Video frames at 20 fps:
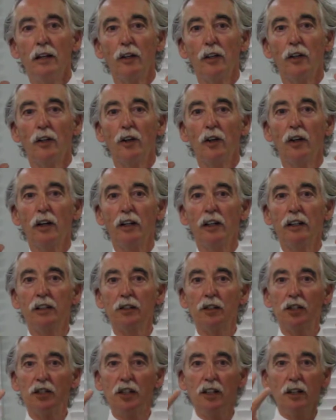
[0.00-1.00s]
look and
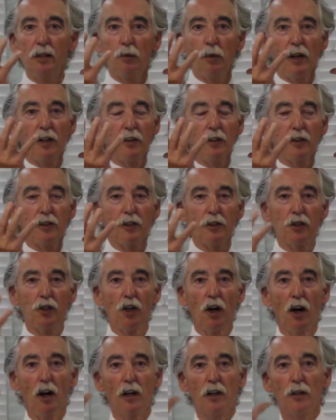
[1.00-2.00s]
see whether the
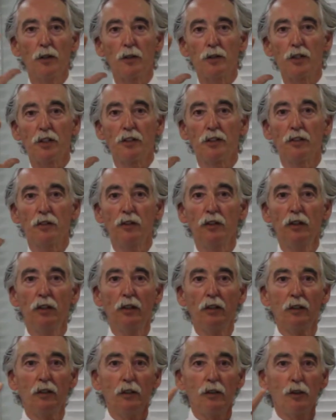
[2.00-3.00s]
jaw goes and
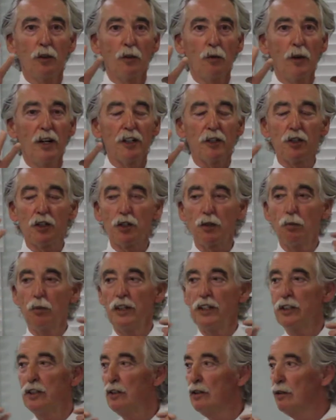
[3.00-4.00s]
twists
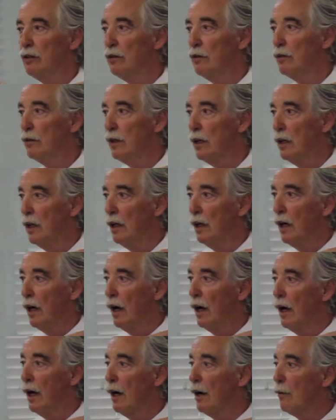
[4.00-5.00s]
when
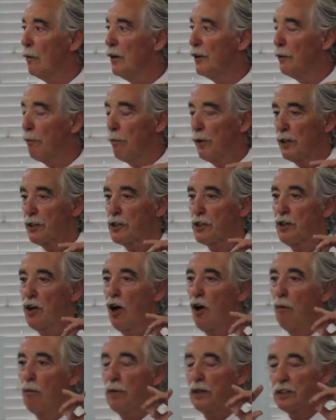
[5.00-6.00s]
the person
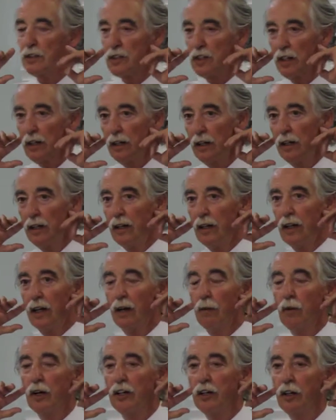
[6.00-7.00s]
opens it.
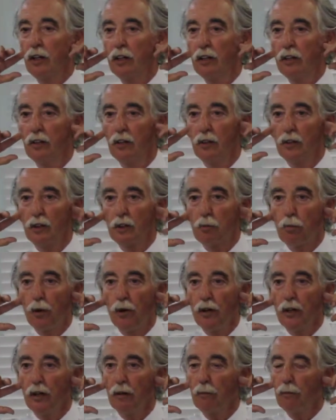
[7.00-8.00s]
And what you can do is
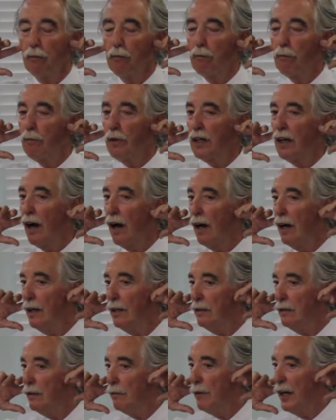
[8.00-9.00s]
put it
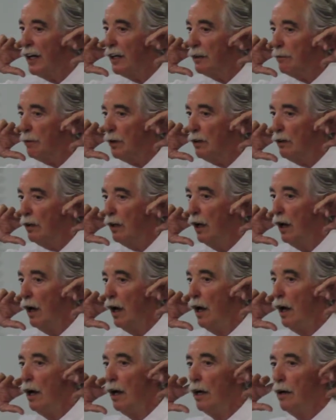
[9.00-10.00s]
behind the mandible,
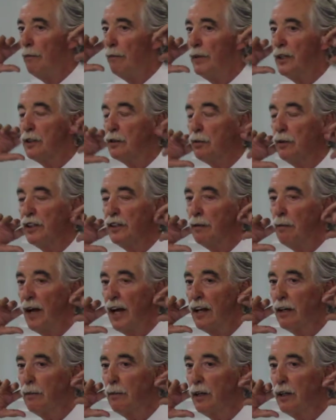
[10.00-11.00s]
between the
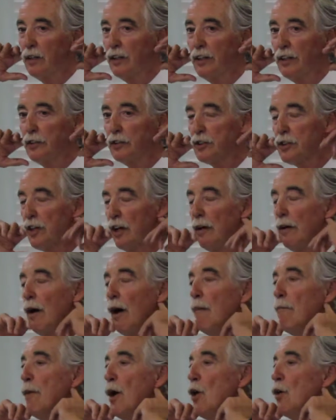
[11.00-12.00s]
mandible, and there's
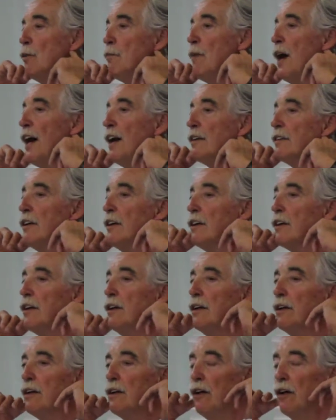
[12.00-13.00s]
a bone back there
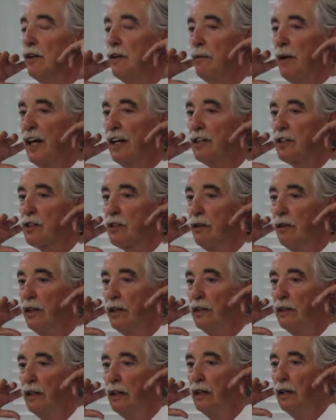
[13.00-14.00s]
called the
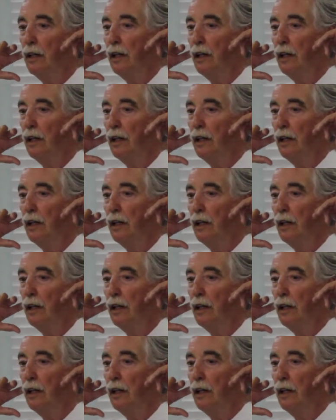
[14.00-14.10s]
mastoid,